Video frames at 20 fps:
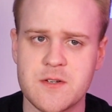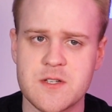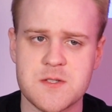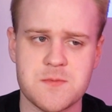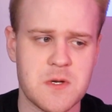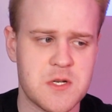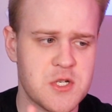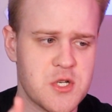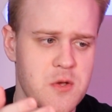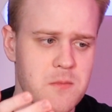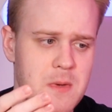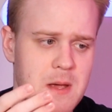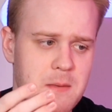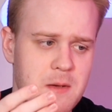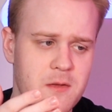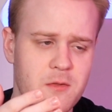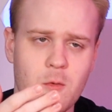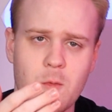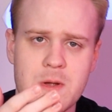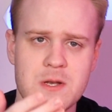especially maybe
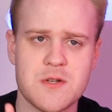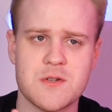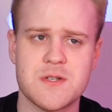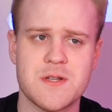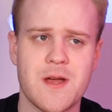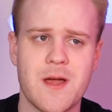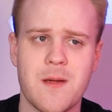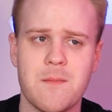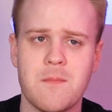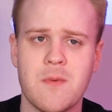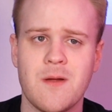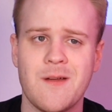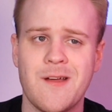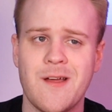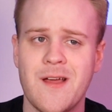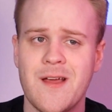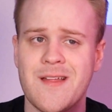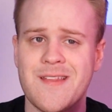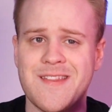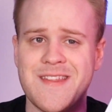in the wintertime,
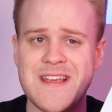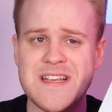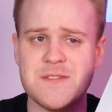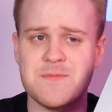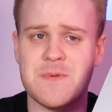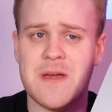these